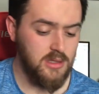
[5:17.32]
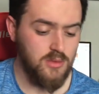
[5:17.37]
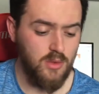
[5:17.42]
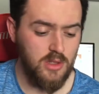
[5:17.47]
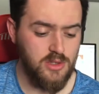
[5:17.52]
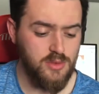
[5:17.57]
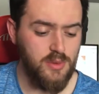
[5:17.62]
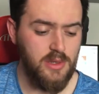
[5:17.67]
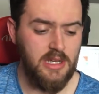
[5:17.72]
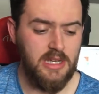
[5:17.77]

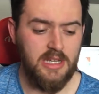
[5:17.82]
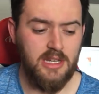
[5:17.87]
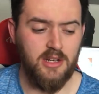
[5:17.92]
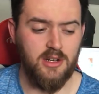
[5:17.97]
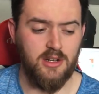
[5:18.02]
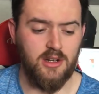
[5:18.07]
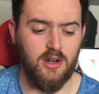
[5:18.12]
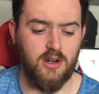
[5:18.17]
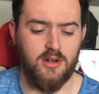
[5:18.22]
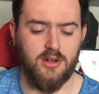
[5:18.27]
once we hit
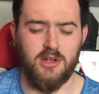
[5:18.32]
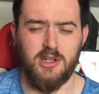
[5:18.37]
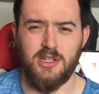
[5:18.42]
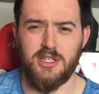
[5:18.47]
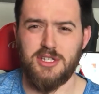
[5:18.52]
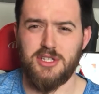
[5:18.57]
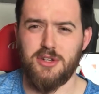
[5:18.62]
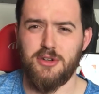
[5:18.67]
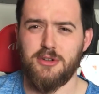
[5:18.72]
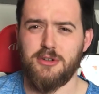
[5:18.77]
our
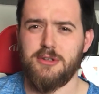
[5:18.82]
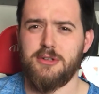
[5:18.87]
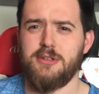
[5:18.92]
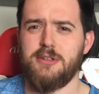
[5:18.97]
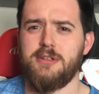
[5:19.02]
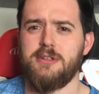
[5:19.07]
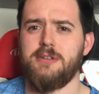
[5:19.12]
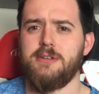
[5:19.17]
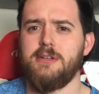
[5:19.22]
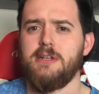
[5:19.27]

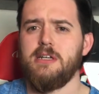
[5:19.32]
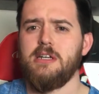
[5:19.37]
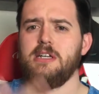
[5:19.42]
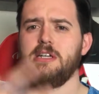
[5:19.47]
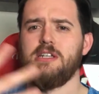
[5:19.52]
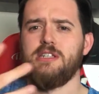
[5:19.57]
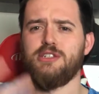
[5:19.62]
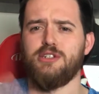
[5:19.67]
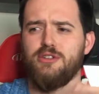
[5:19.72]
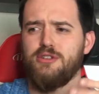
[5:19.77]
certain
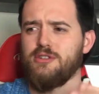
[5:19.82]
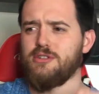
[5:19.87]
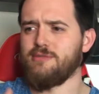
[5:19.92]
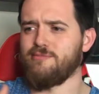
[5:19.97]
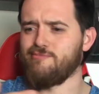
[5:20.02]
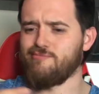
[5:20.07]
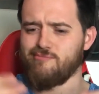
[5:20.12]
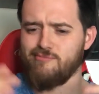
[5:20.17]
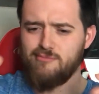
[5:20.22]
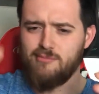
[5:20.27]

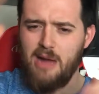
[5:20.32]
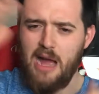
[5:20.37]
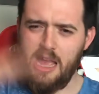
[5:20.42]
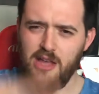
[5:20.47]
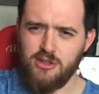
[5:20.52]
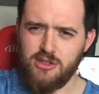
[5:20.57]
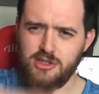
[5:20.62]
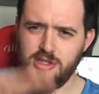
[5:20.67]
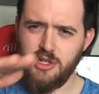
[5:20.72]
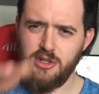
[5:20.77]

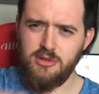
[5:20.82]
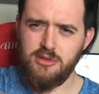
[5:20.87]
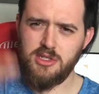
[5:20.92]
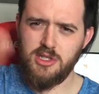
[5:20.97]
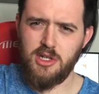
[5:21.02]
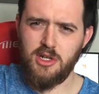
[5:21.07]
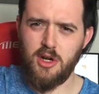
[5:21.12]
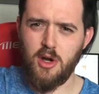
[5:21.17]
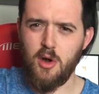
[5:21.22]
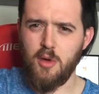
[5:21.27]

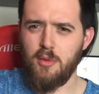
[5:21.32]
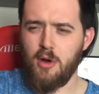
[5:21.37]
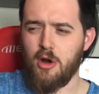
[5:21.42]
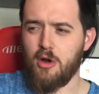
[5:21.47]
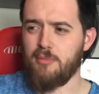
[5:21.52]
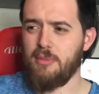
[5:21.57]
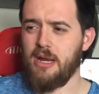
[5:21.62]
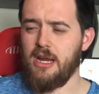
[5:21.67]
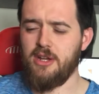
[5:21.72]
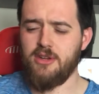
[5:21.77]
milestones on
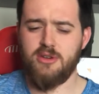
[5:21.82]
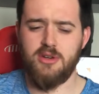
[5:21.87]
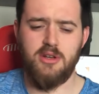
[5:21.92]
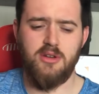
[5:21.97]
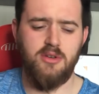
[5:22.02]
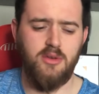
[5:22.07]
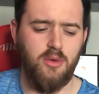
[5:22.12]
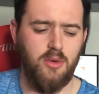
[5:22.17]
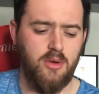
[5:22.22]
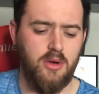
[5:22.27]
our
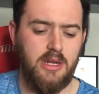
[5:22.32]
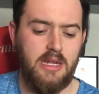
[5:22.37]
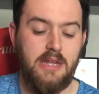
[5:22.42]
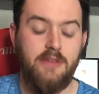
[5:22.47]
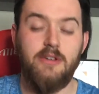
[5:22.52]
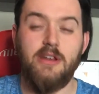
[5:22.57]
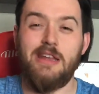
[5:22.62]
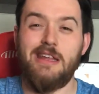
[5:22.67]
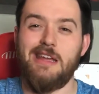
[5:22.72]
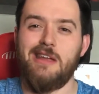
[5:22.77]
patron or
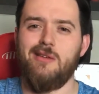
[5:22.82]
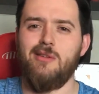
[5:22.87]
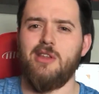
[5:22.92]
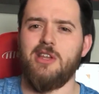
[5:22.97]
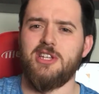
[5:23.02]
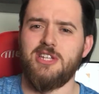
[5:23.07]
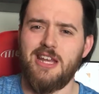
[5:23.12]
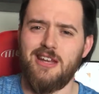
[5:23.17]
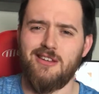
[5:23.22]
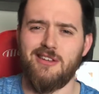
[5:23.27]
even in
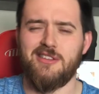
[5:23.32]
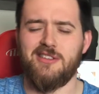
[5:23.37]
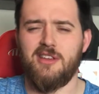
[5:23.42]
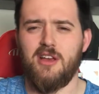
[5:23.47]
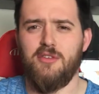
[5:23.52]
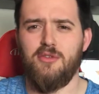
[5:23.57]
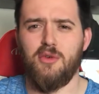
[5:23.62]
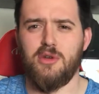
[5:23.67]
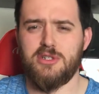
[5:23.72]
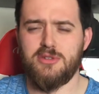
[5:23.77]
the channel
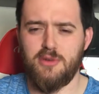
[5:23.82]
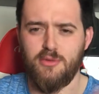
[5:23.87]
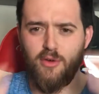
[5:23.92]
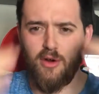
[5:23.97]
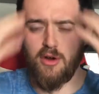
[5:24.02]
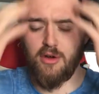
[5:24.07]
itself, which we've